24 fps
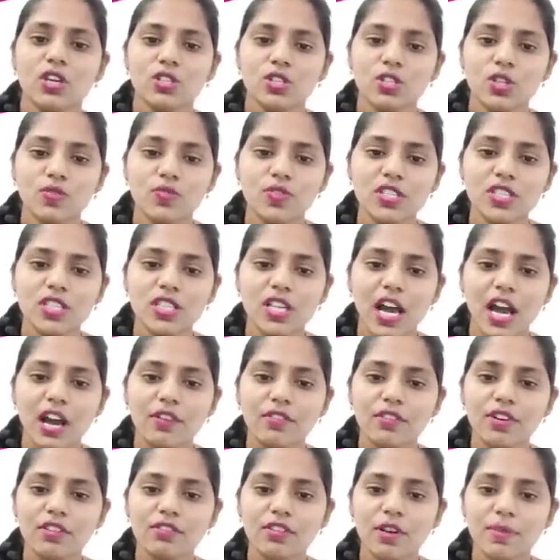so visit
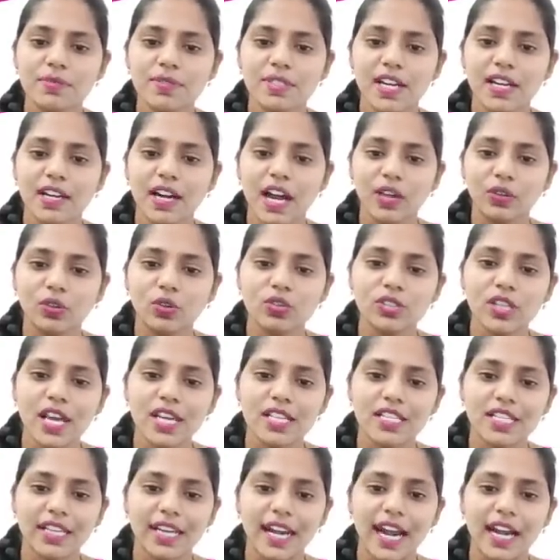our website
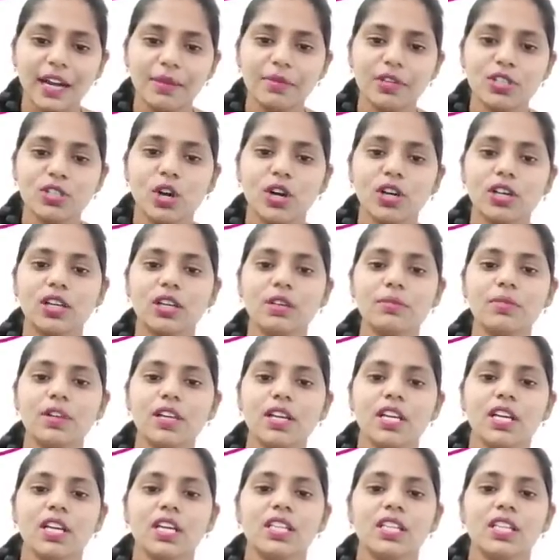rathodsiasacademy.com